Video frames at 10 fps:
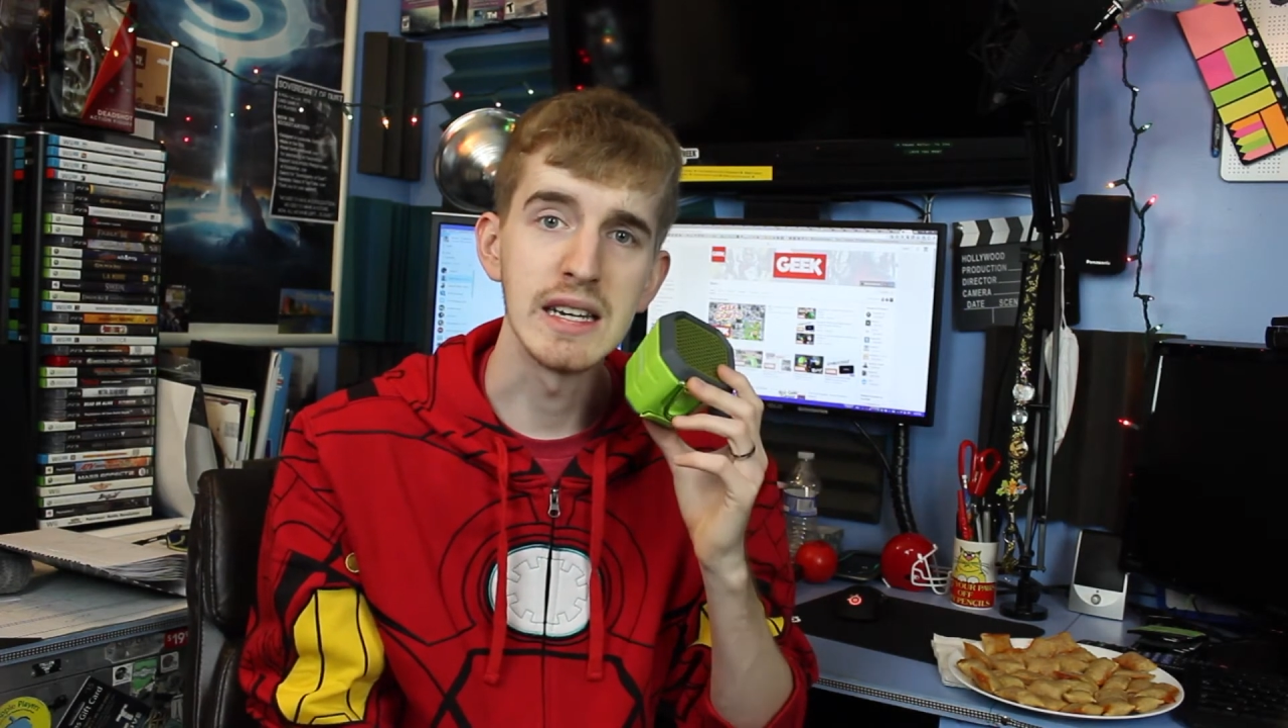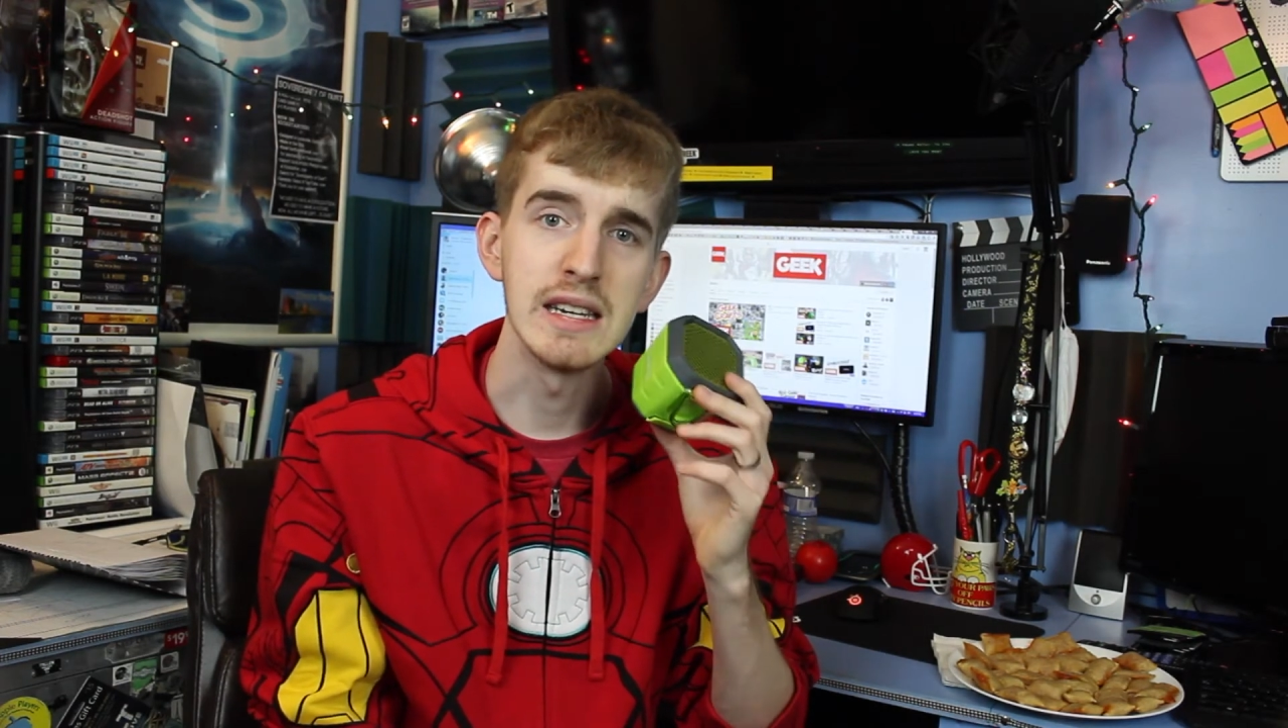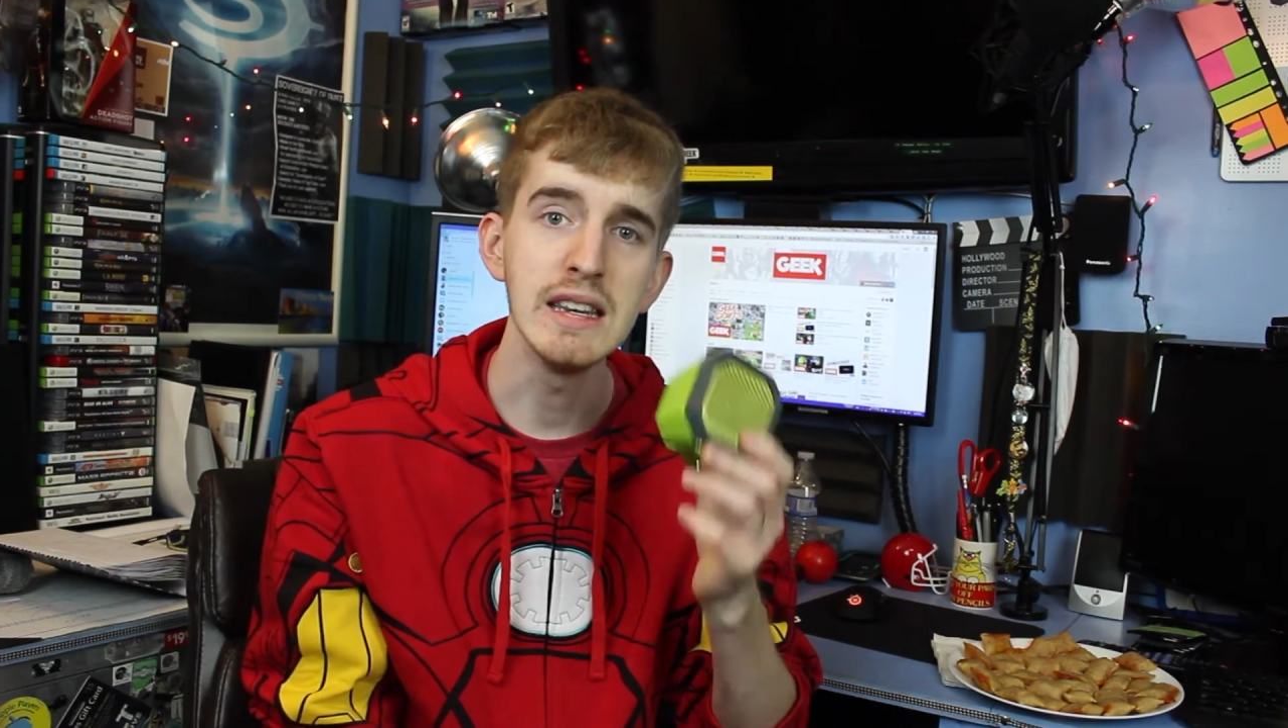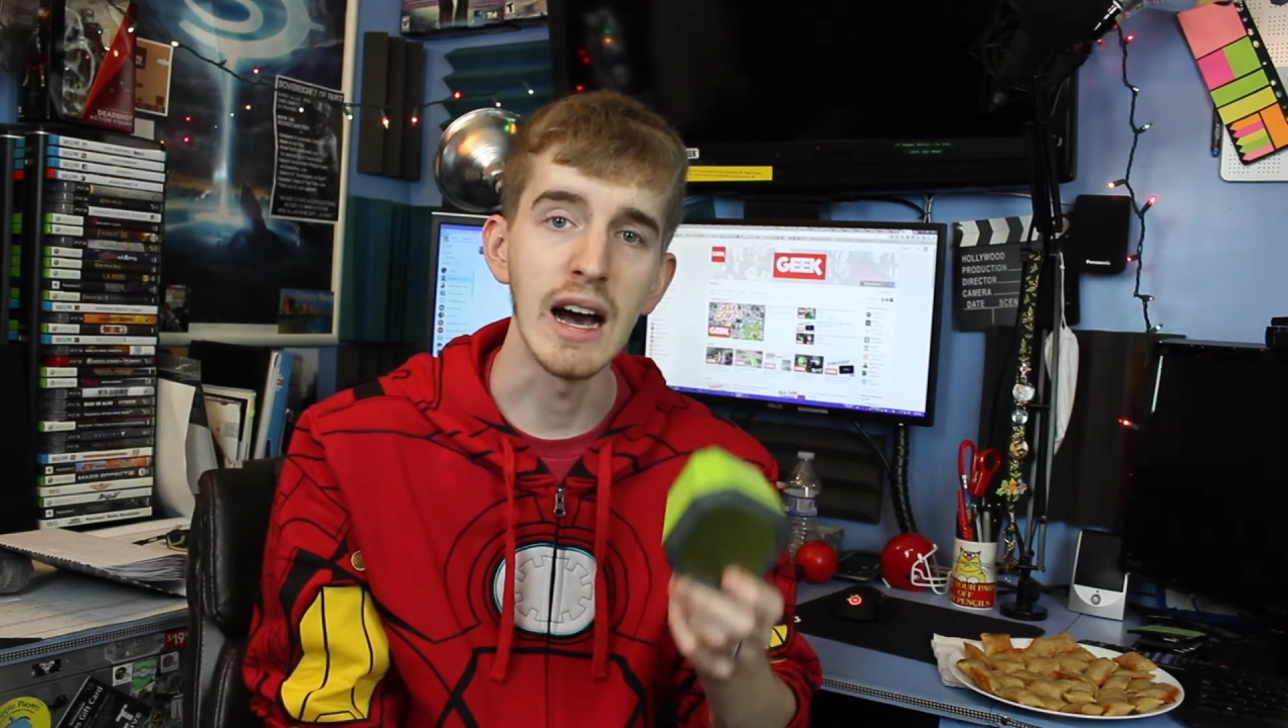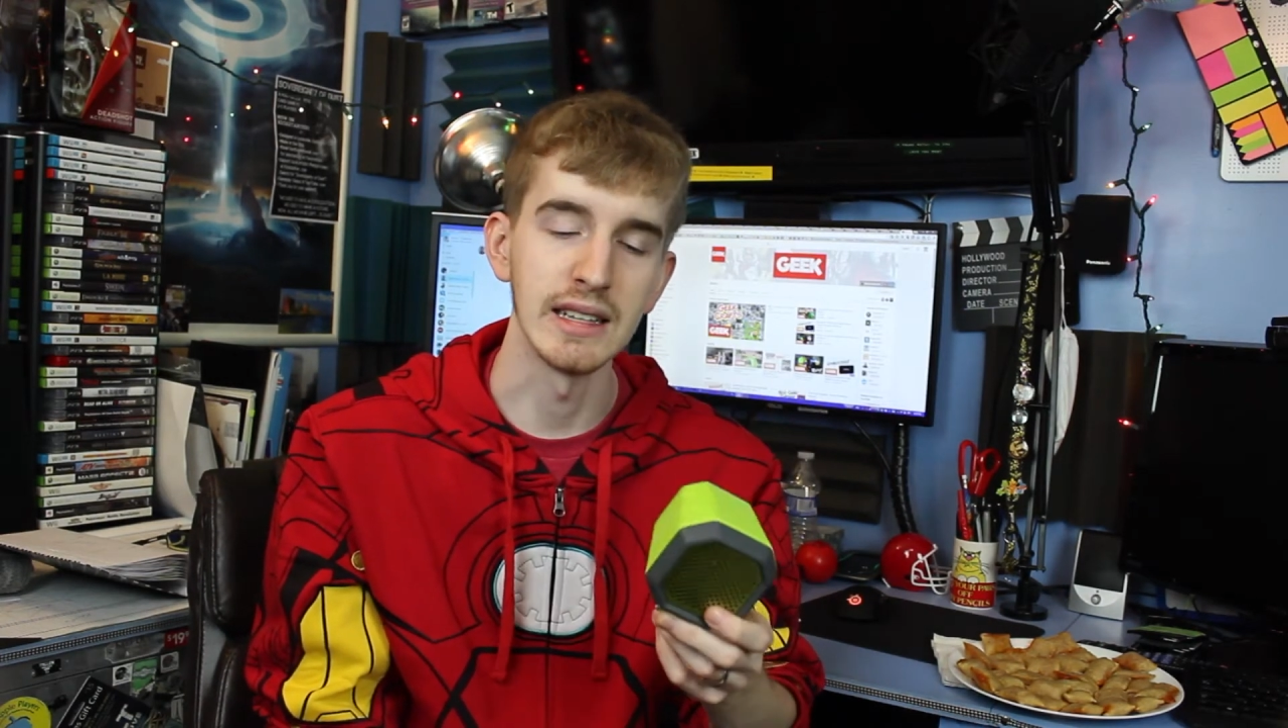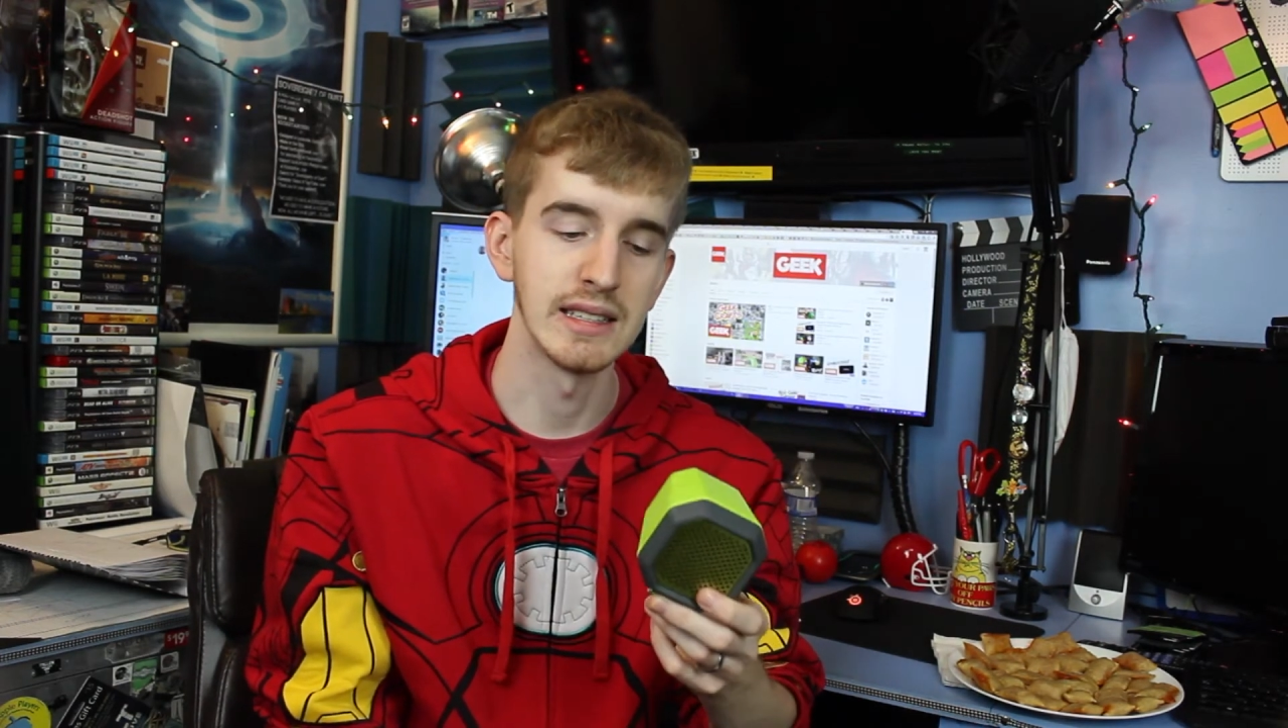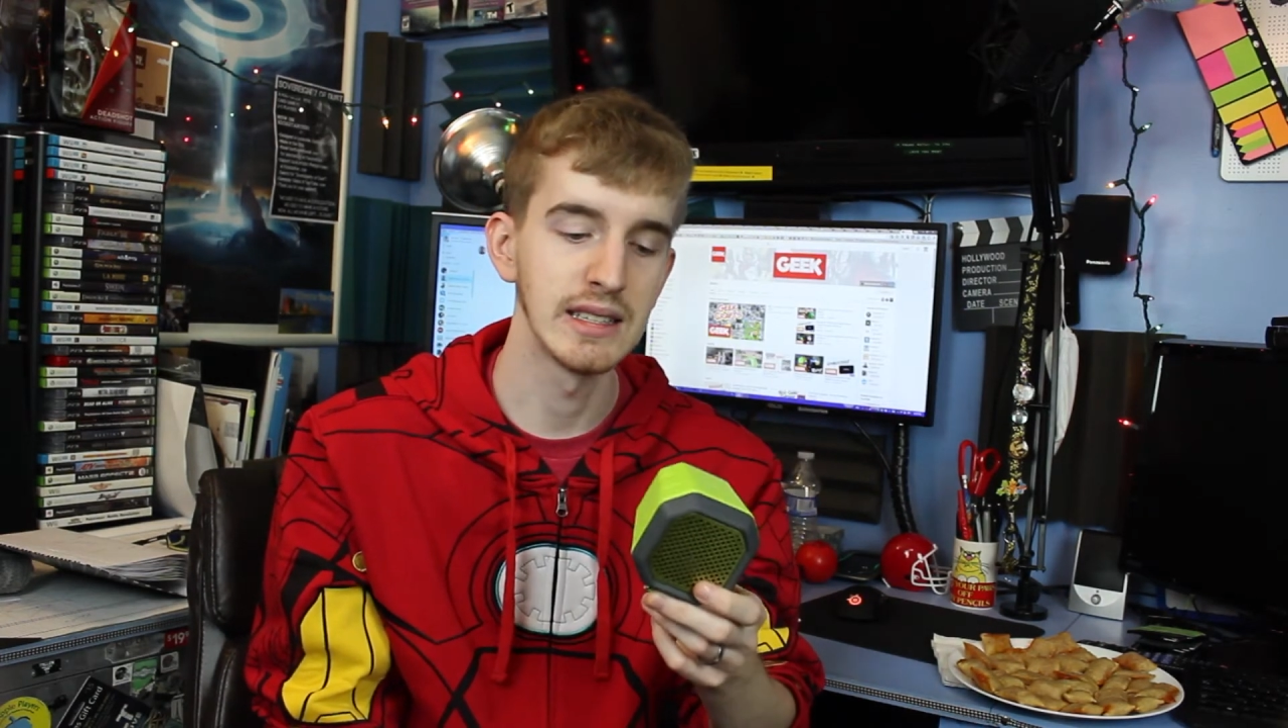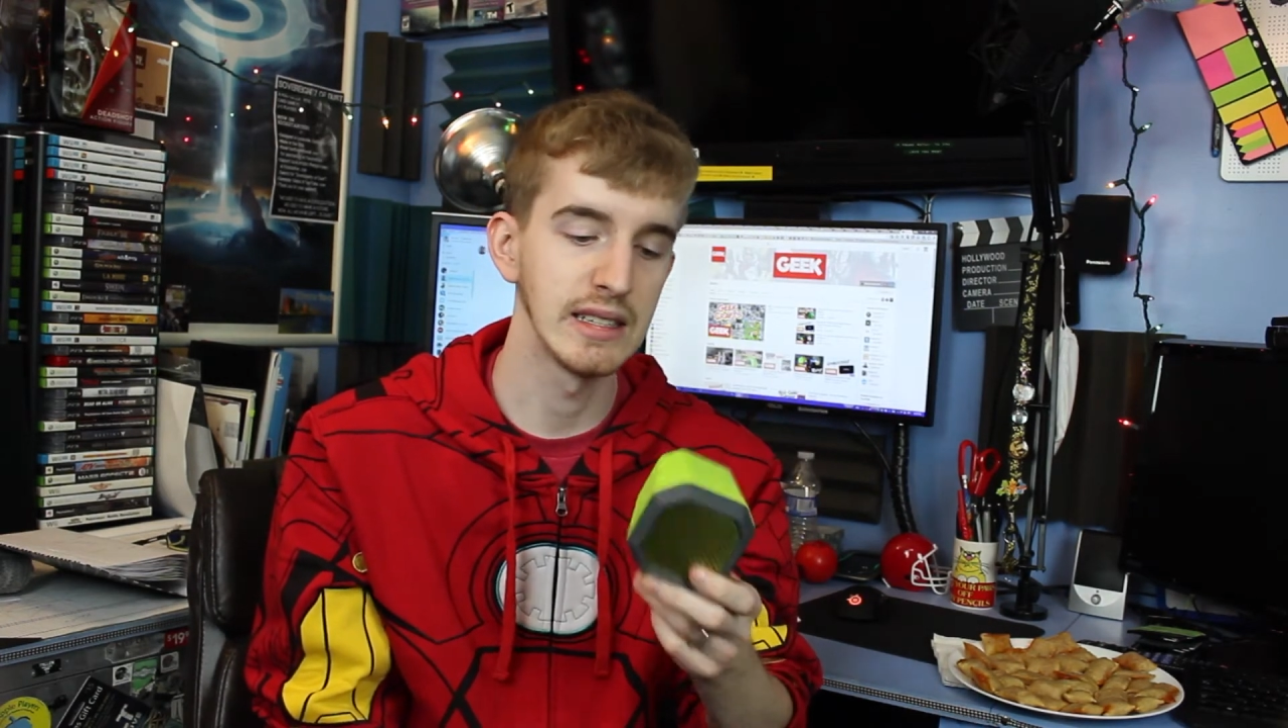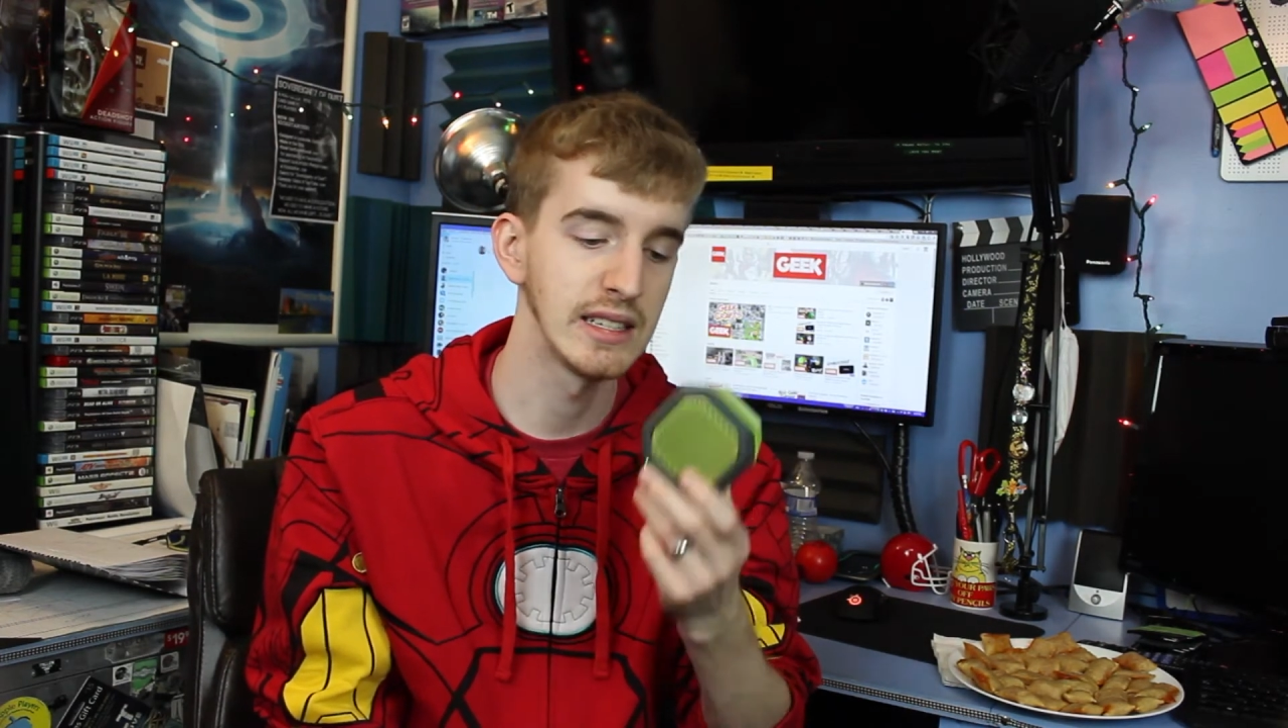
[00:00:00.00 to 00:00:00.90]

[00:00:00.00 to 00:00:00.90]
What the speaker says: nuts.